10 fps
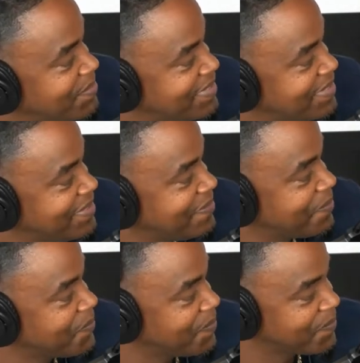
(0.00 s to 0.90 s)
Trump,
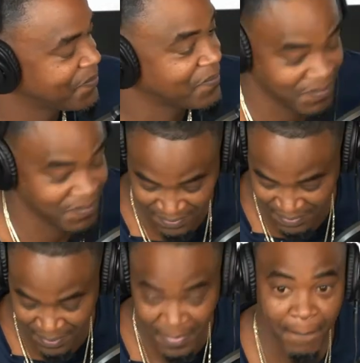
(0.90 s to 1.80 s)
as far as from a
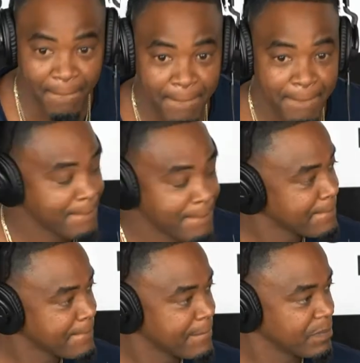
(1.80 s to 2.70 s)
business aspect
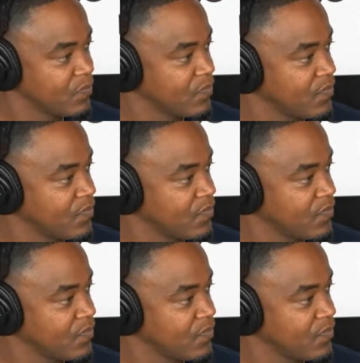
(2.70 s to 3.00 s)
of being able